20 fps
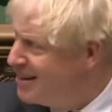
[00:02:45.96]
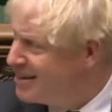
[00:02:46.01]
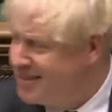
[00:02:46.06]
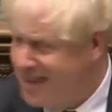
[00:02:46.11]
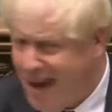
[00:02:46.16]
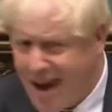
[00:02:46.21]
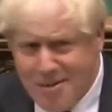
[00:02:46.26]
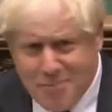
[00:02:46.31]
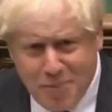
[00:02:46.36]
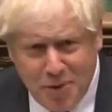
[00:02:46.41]

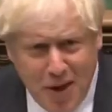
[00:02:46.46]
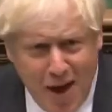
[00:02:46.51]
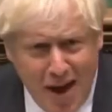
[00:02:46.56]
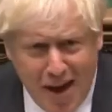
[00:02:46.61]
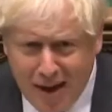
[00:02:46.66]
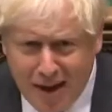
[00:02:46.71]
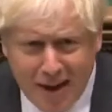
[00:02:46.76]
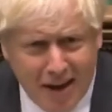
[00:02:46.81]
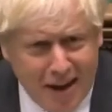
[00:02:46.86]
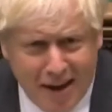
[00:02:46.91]
who was in the
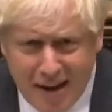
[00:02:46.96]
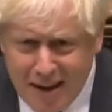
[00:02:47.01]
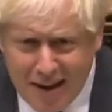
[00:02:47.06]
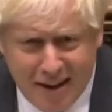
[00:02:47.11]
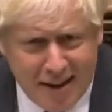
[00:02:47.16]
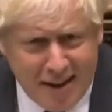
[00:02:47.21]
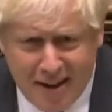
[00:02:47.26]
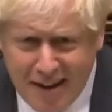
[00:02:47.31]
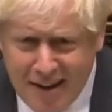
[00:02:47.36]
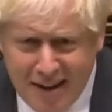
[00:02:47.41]
chamber,
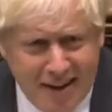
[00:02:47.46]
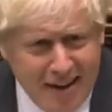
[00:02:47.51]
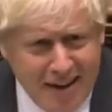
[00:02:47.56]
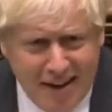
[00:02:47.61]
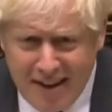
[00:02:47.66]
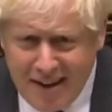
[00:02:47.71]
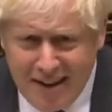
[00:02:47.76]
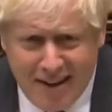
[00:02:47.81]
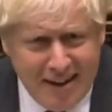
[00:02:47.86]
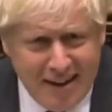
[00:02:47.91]
everybody
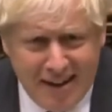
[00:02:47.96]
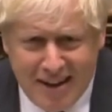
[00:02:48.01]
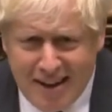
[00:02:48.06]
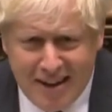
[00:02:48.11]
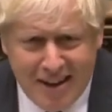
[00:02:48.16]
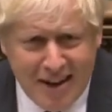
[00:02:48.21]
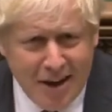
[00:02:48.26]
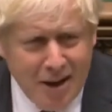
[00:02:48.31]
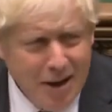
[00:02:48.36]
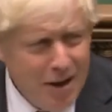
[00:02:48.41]
who reads
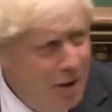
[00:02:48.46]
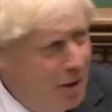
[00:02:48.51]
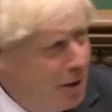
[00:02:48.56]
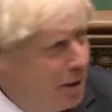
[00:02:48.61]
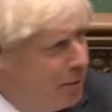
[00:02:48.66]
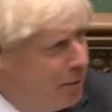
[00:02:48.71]
Hansard will